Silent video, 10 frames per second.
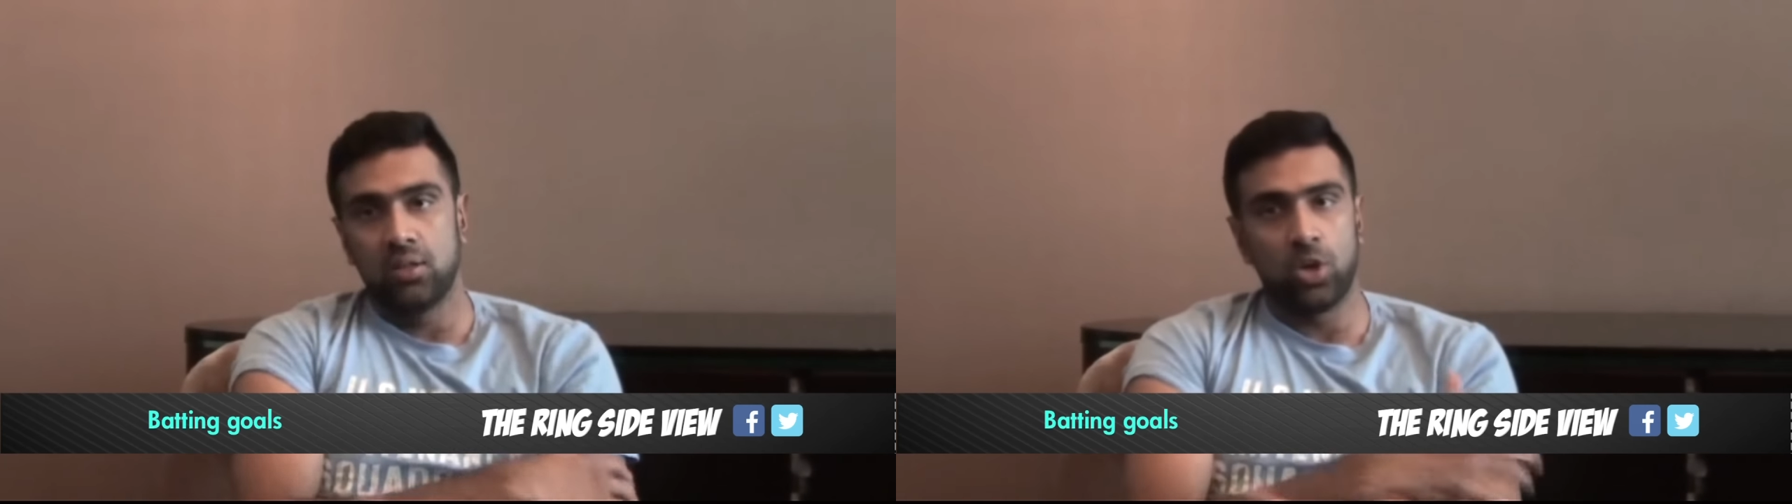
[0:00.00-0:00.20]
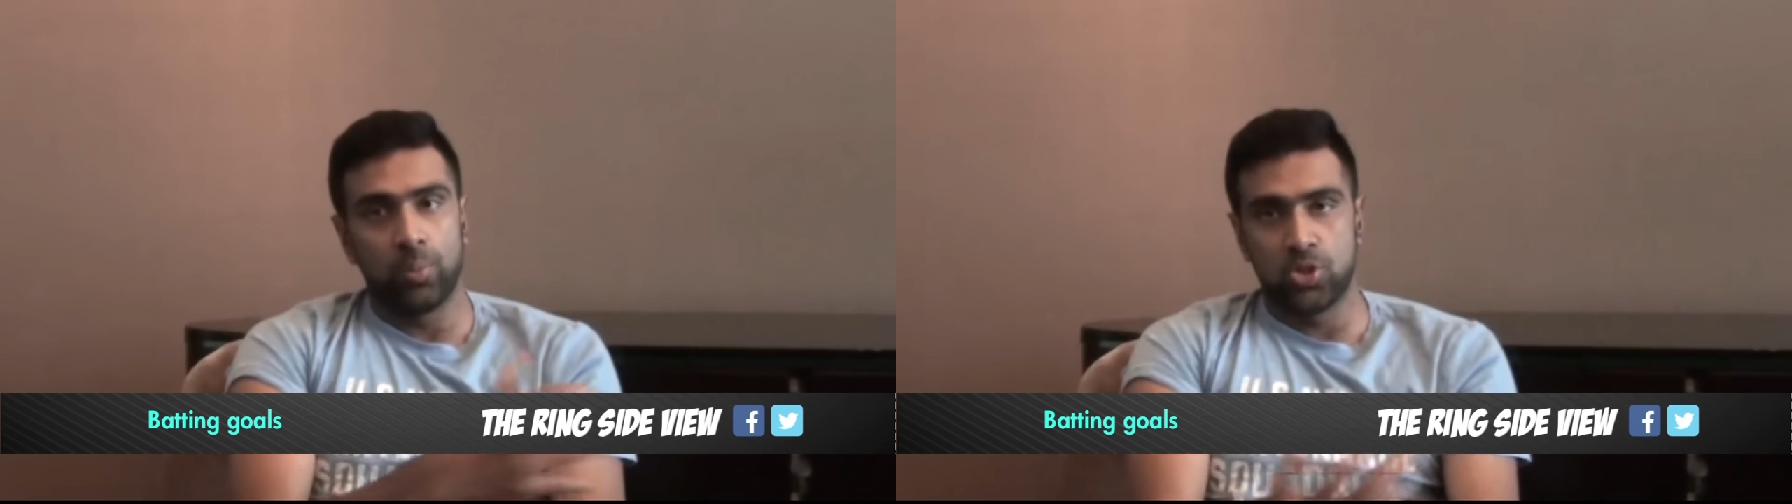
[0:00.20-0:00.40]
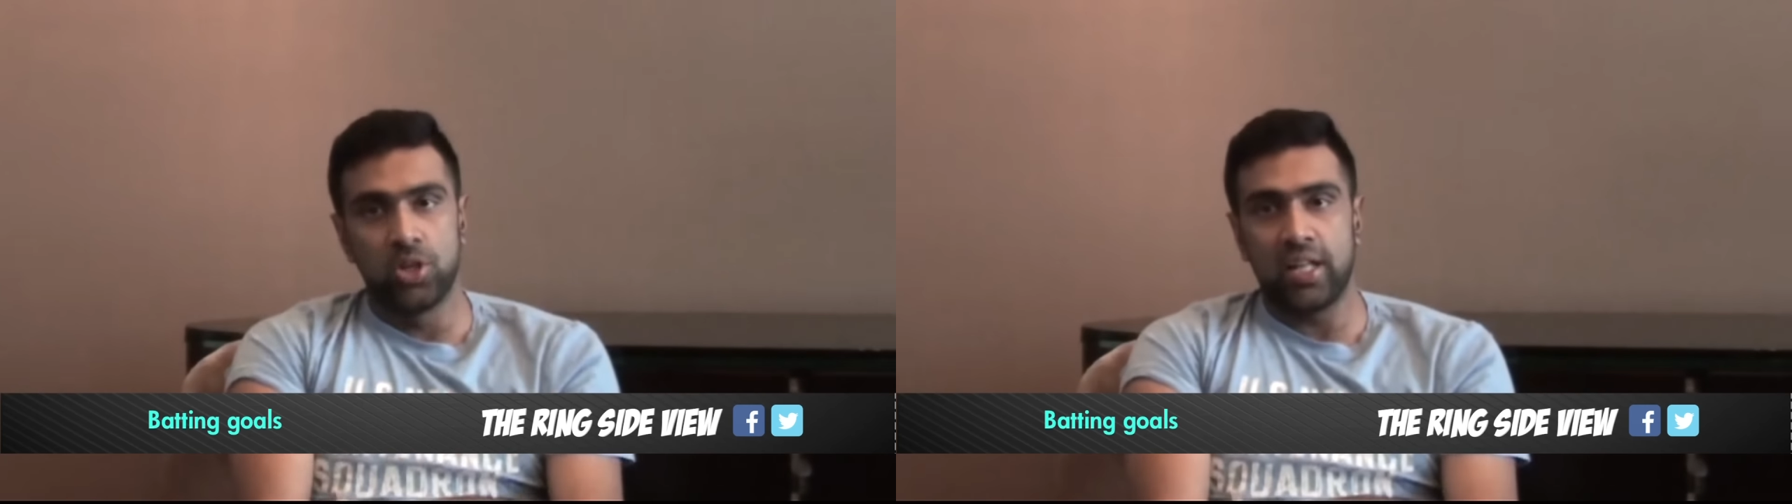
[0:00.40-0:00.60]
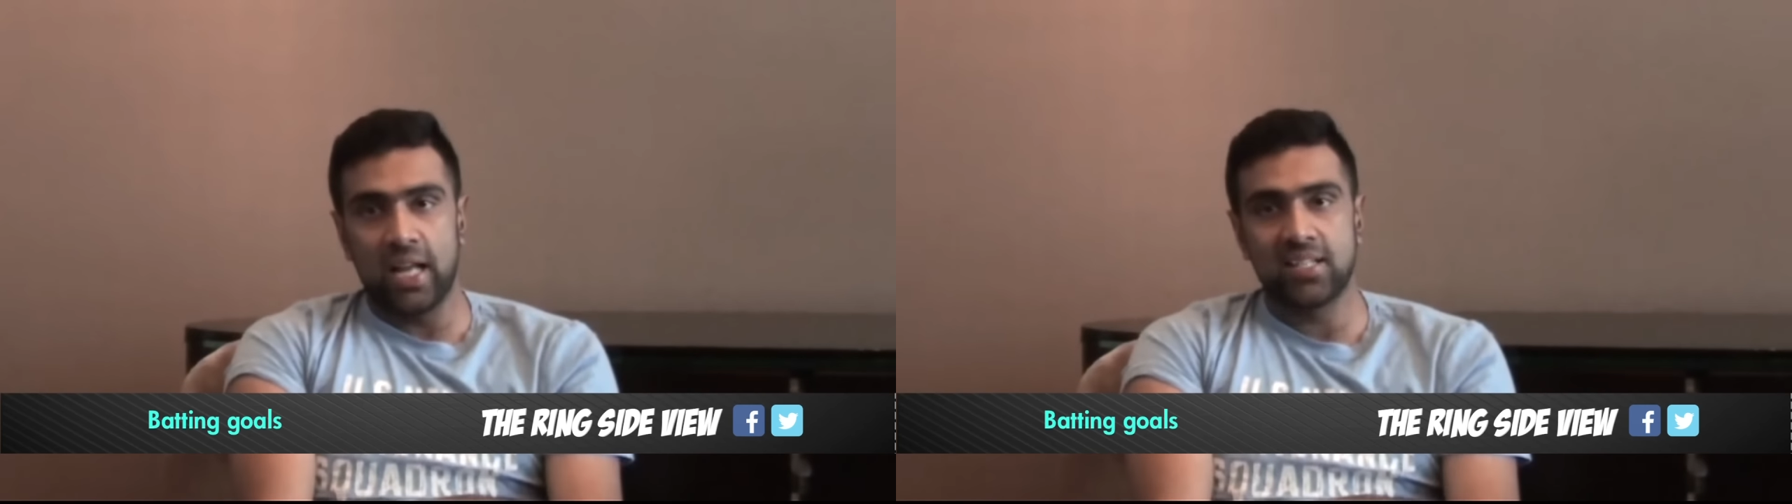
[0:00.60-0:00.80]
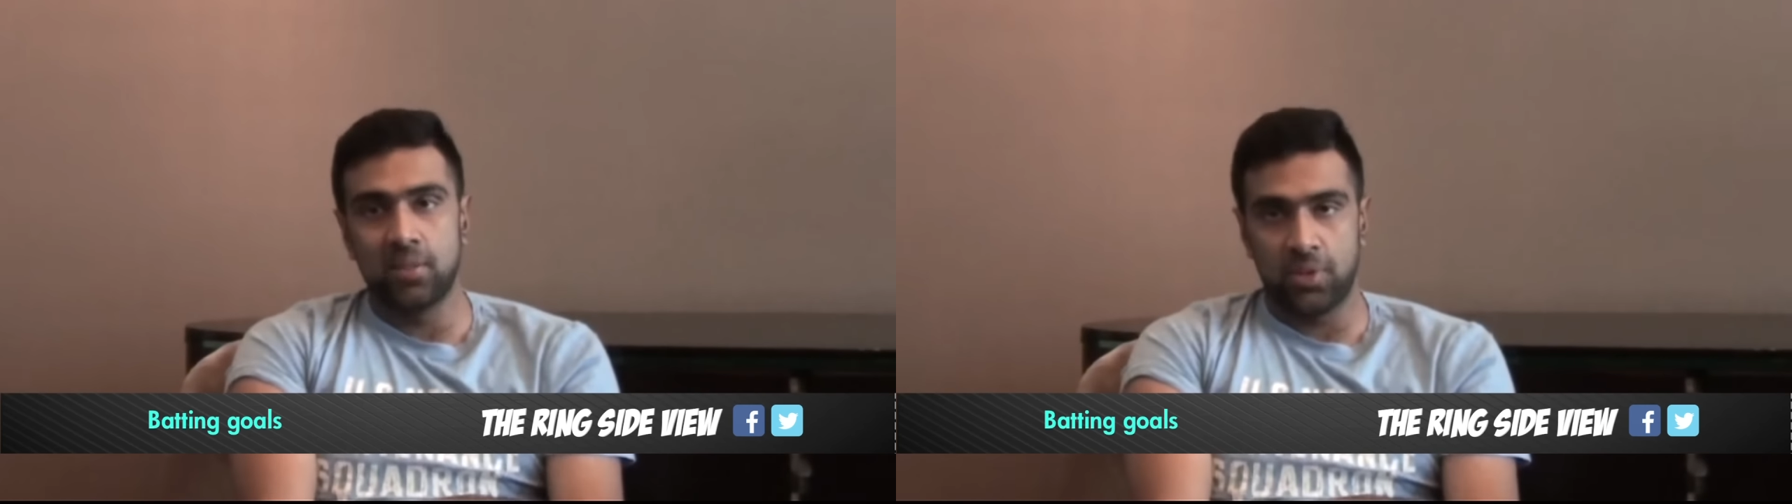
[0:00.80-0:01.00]
the opportunity
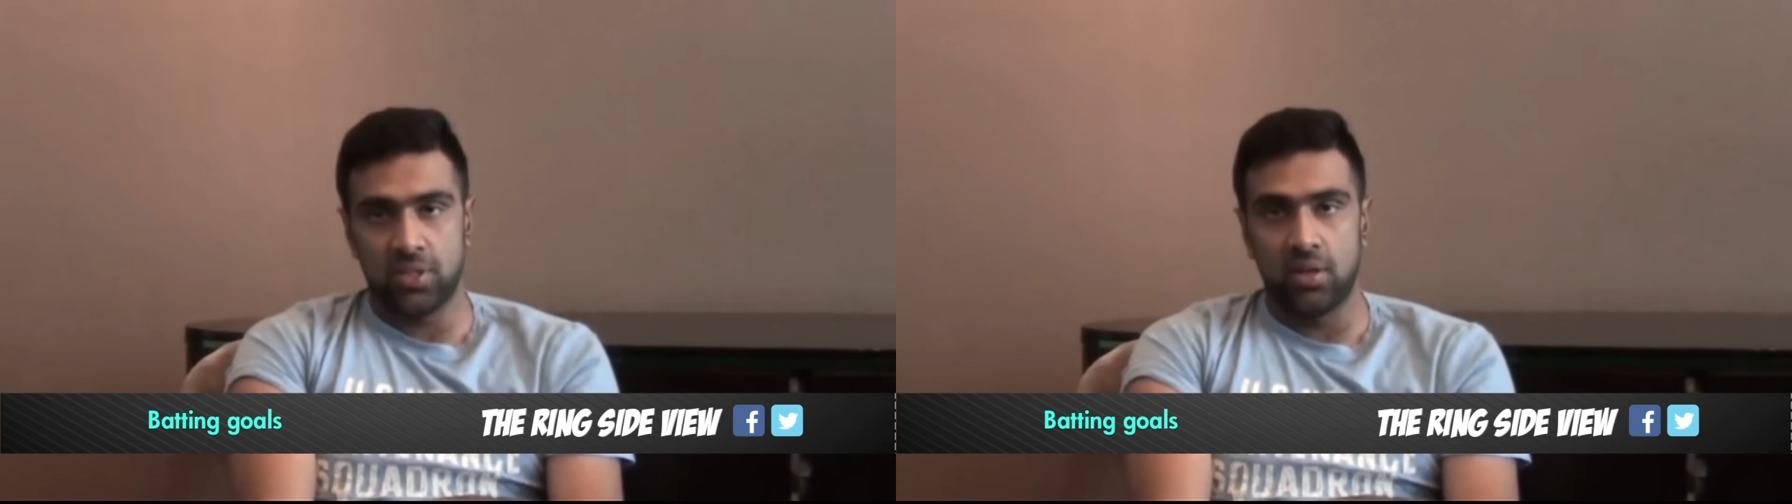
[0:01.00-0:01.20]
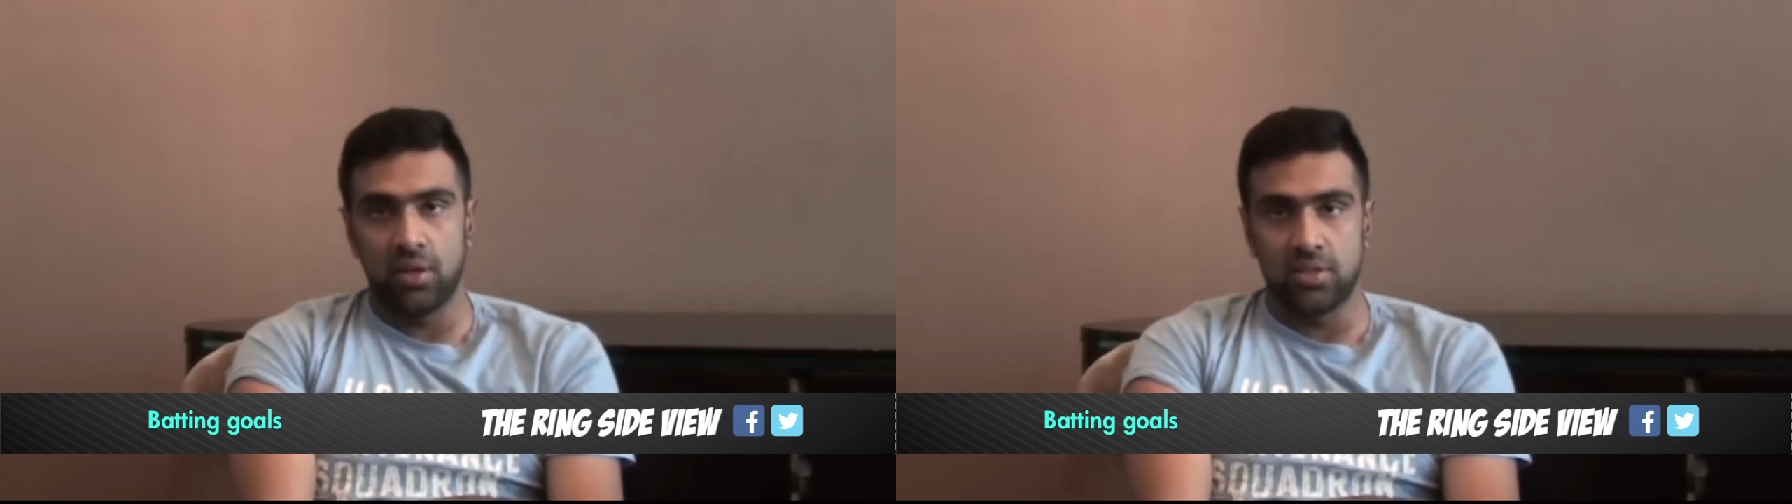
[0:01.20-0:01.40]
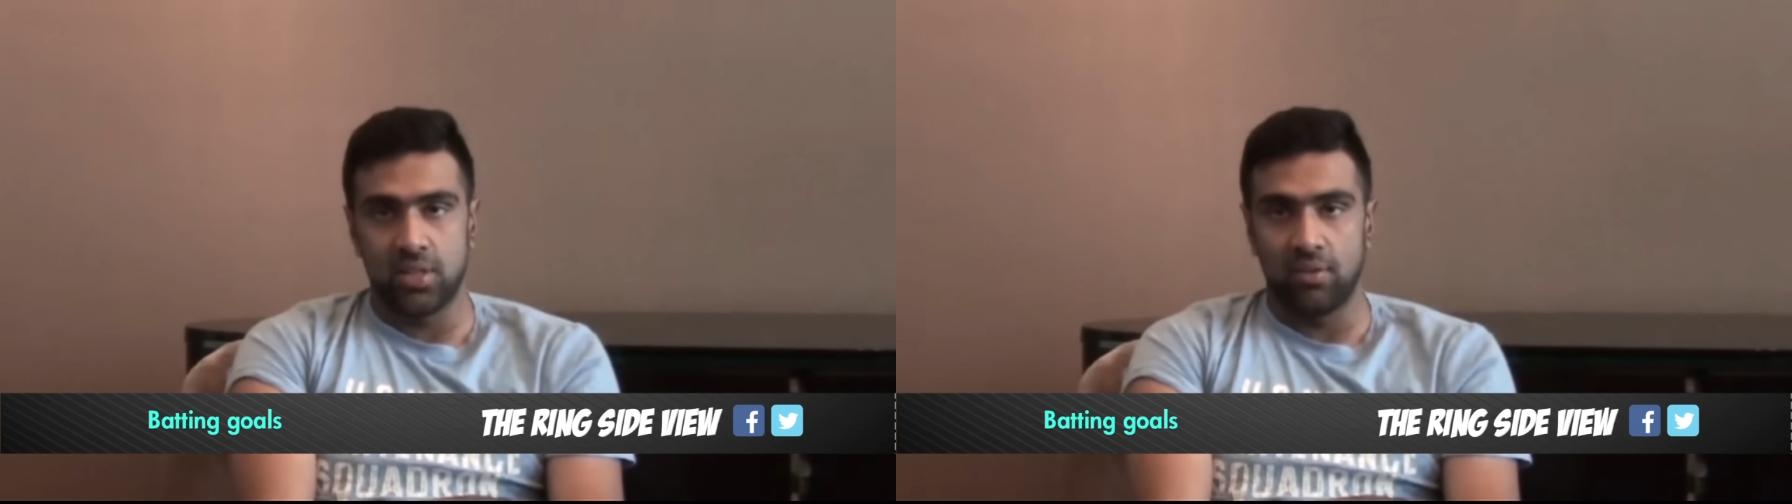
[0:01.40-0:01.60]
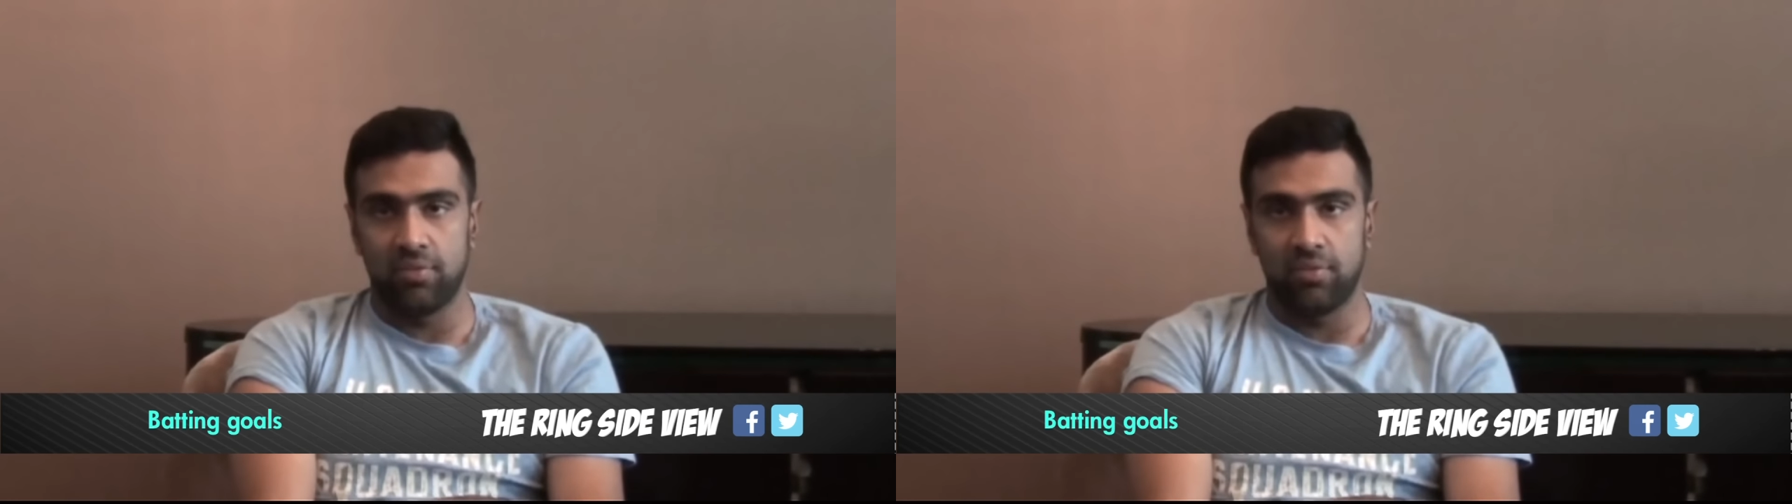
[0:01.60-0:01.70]
hasn't presented itself,